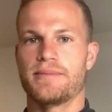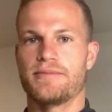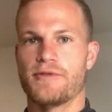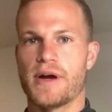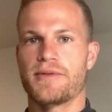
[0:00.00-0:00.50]

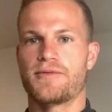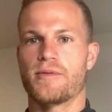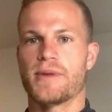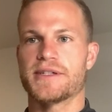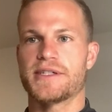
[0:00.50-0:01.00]
right before
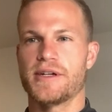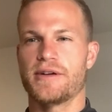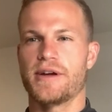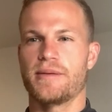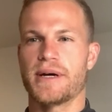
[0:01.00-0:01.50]
my senior
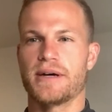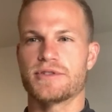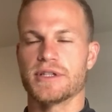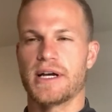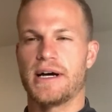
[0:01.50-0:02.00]
year, about
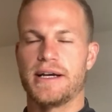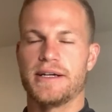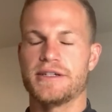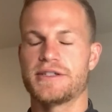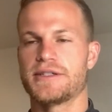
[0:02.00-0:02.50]

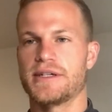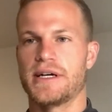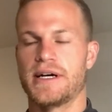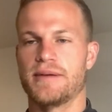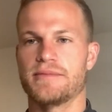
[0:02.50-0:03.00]
July-ish,
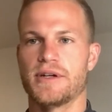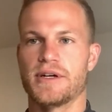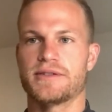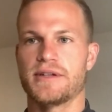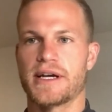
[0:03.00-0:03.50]

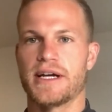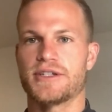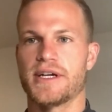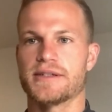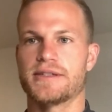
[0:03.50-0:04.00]
I got a
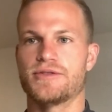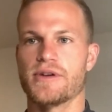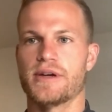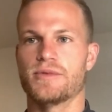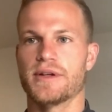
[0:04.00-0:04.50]
chance to
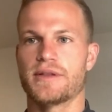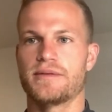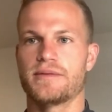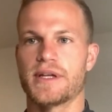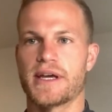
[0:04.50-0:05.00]
train with
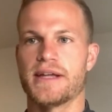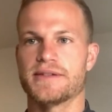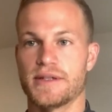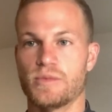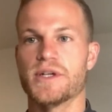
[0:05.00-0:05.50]
the
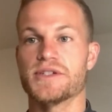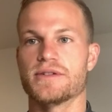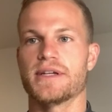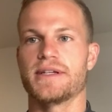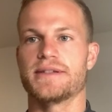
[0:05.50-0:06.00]
Kansas City
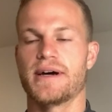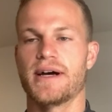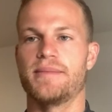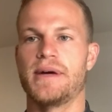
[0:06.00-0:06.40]
Wizards at the time.